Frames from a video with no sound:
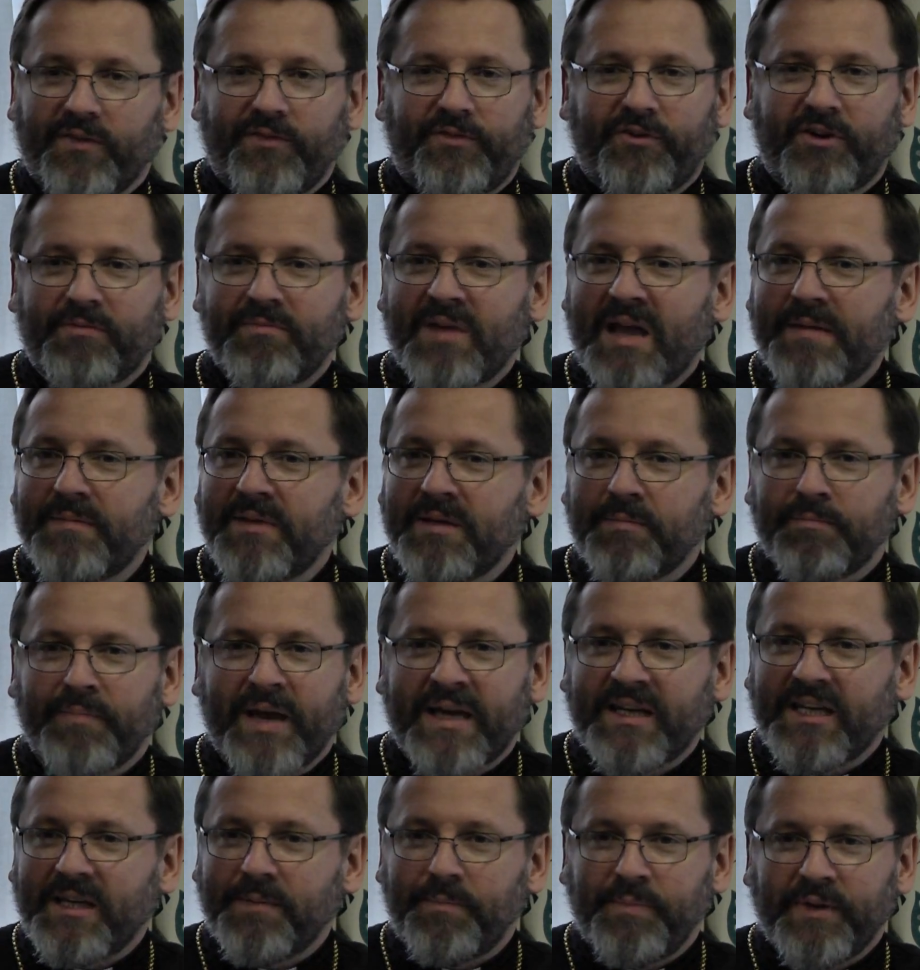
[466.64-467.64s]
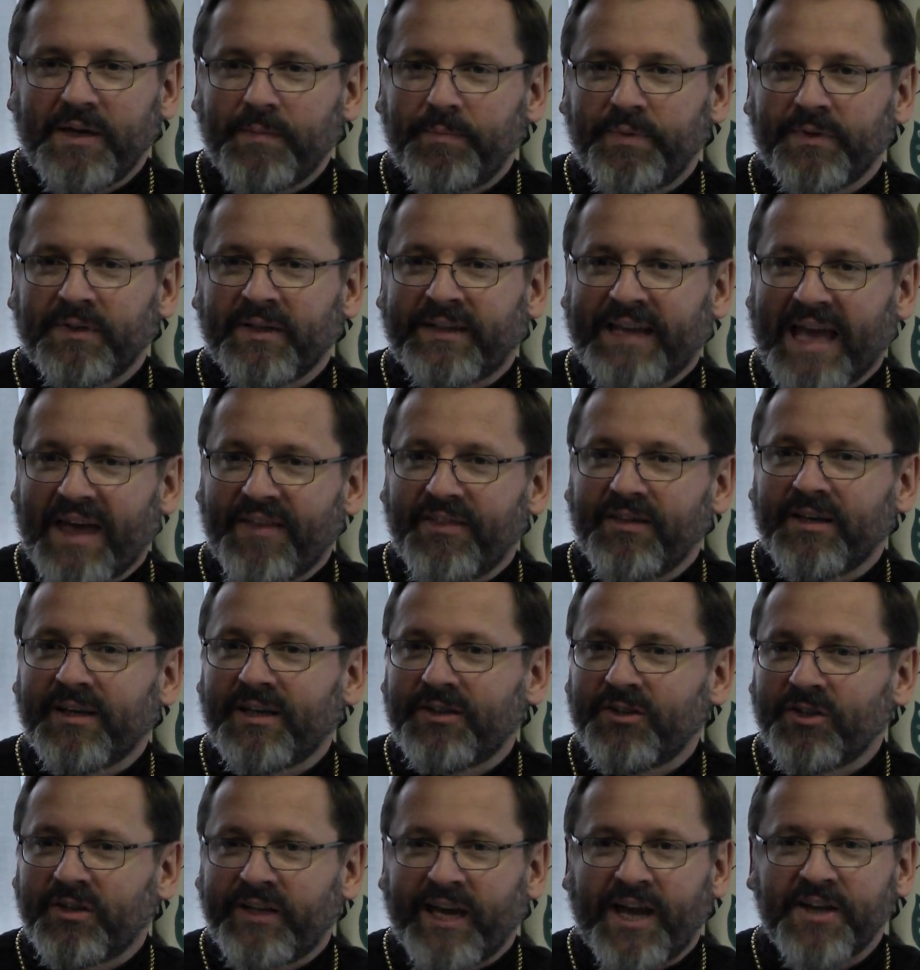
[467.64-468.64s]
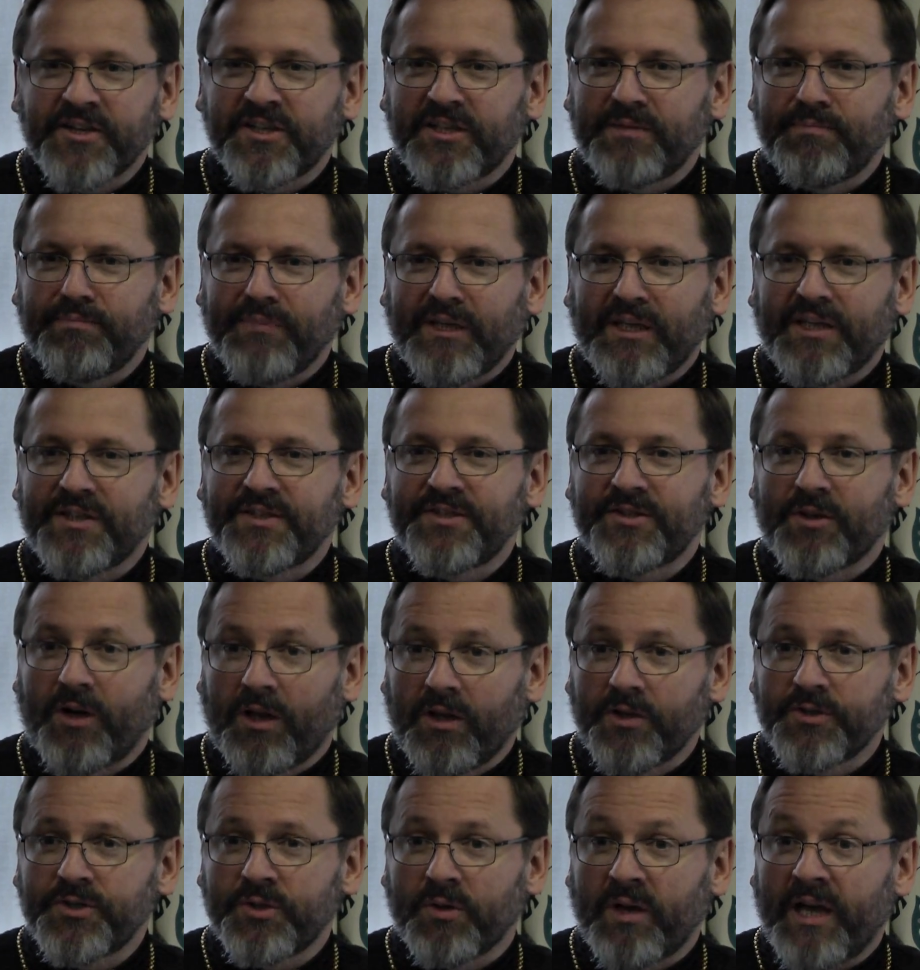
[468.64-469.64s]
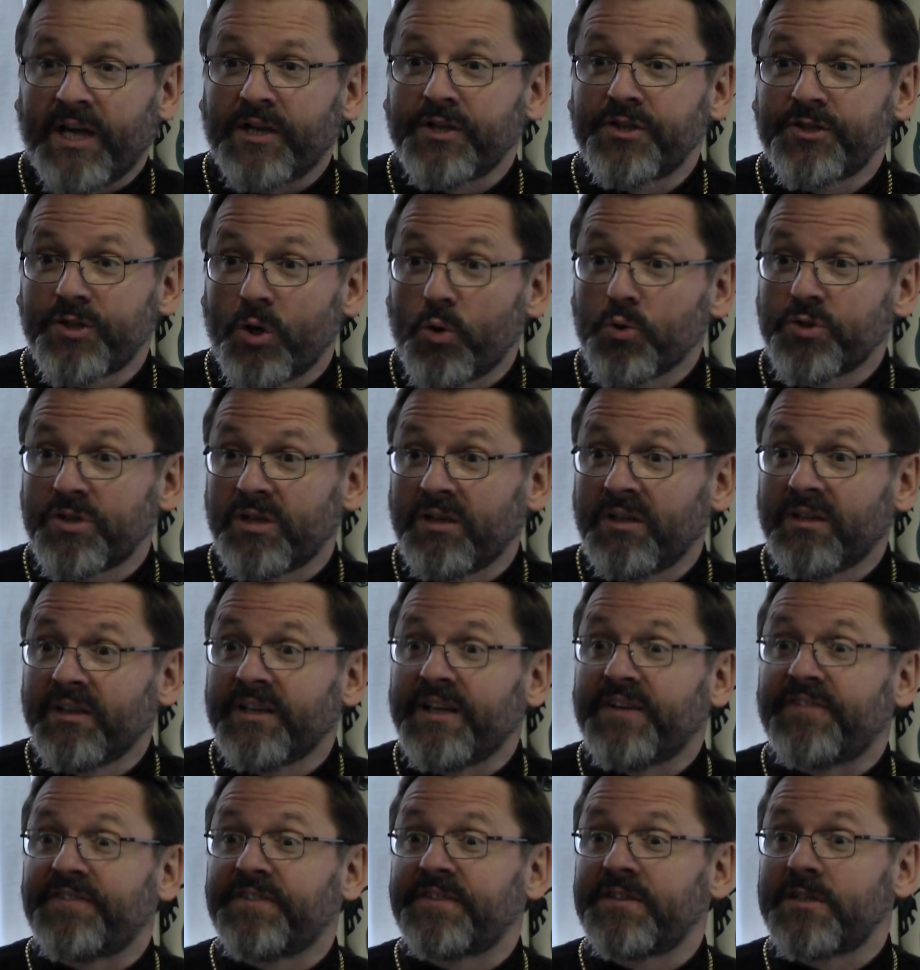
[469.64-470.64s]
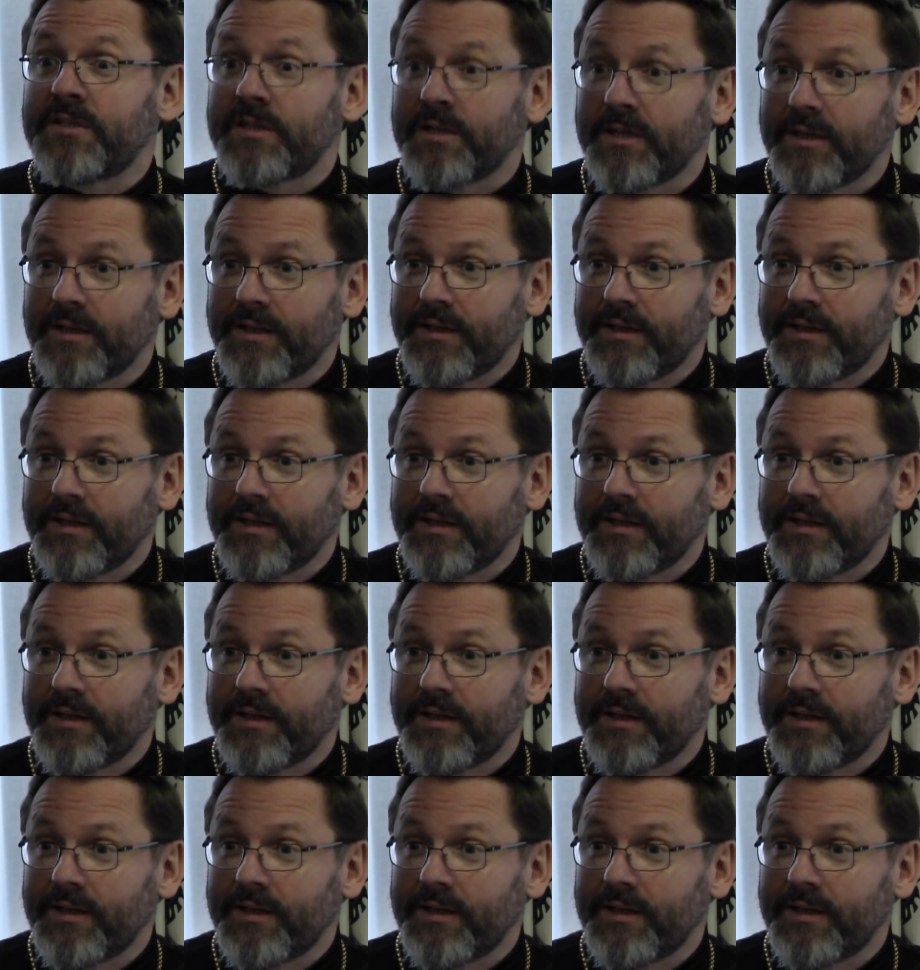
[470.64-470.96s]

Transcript: For many people, Catholic education means also a social lift,